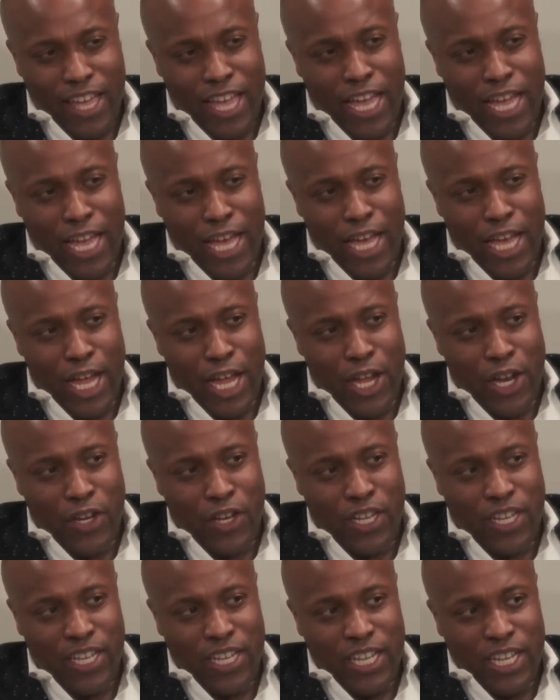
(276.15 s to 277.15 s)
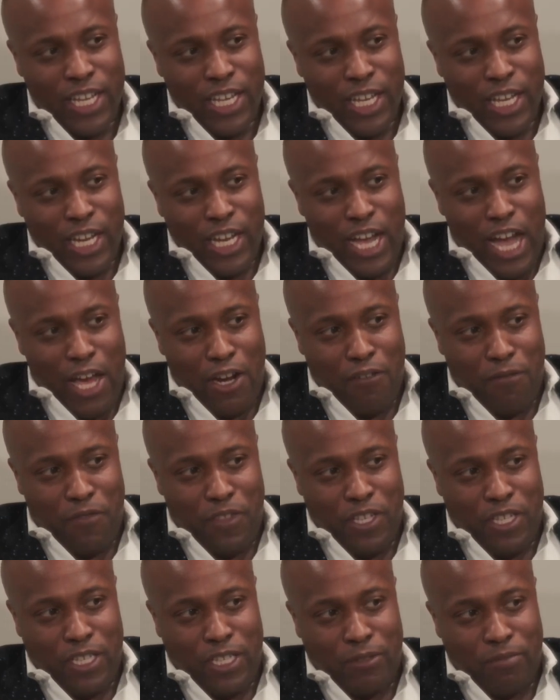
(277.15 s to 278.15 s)
and kind
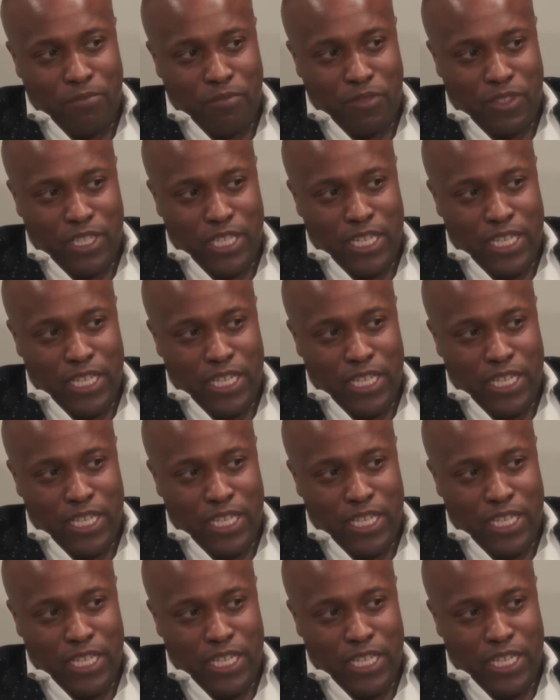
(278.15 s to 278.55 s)
of the